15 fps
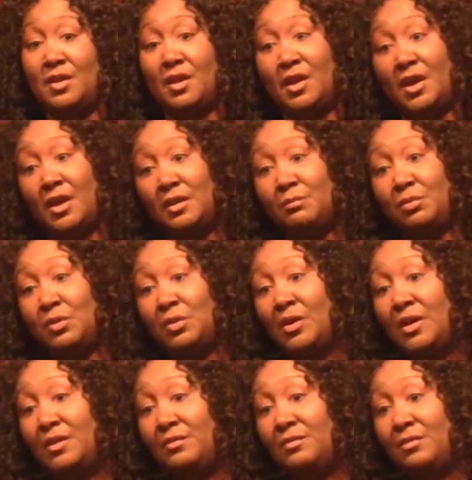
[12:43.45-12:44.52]

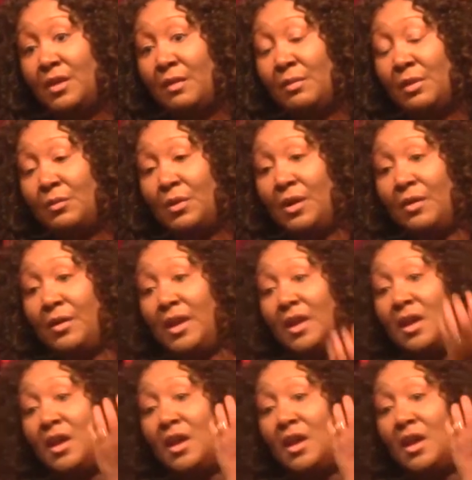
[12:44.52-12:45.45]
Unemployed in February.